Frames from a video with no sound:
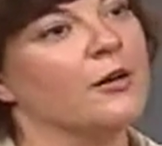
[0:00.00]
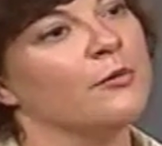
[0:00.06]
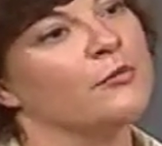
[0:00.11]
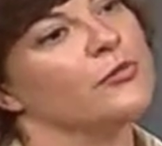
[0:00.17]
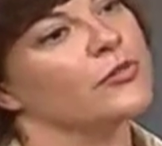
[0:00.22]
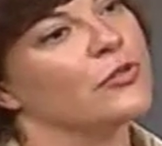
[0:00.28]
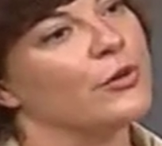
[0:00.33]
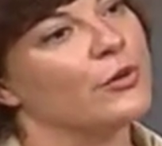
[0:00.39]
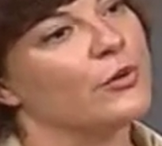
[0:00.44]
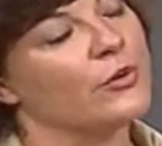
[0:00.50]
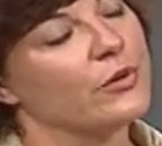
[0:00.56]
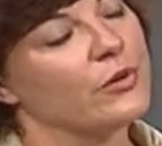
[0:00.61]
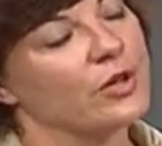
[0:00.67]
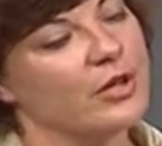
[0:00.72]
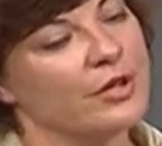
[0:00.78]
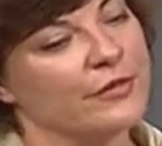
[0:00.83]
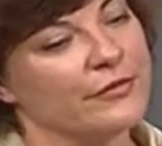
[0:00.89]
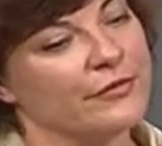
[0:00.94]
So
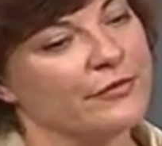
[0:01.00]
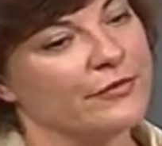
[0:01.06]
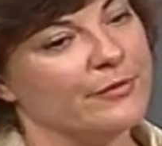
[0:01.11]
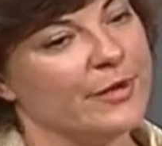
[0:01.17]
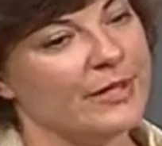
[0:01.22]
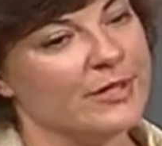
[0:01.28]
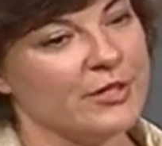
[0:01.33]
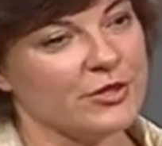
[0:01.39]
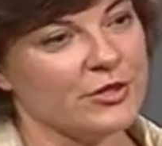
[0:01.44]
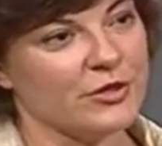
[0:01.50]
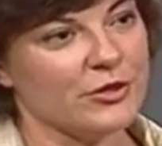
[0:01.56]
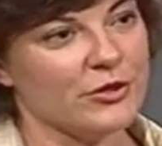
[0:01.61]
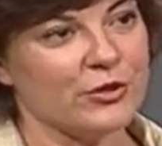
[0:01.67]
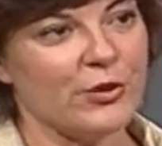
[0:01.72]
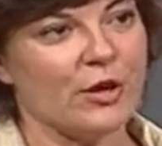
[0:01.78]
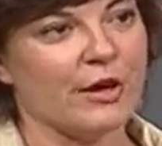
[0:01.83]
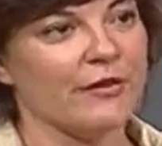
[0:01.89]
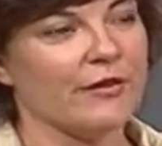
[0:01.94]
if meditation is
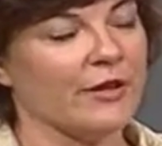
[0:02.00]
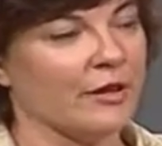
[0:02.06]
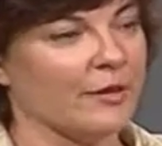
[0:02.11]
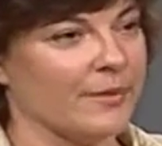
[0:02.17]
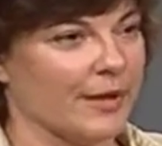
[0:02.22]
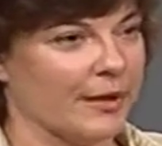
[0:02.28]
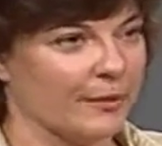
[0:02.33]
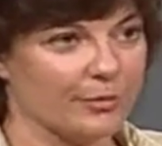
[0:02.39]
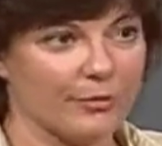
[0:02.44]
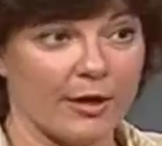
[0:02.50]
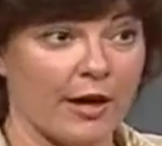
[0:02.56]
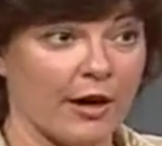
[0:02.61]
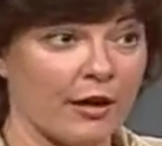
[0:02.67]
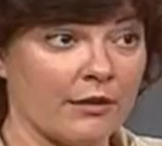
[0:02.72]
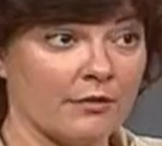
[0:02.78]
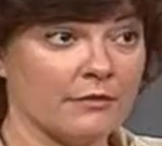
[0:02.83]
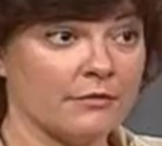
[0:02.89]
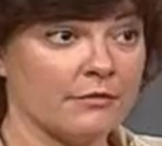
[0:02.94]
too hard, think about a
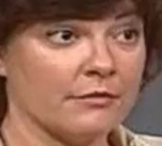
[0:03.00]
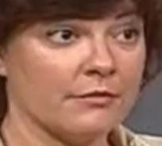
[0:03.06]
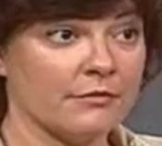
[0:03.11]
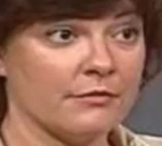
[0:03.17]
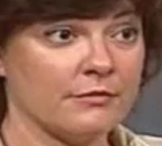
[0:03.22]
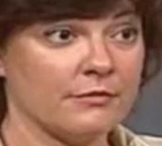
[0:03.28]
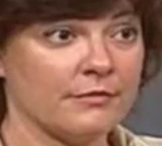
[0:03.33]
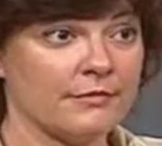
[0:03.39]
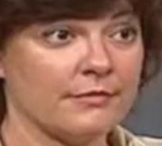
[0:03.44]
prayer. Okay.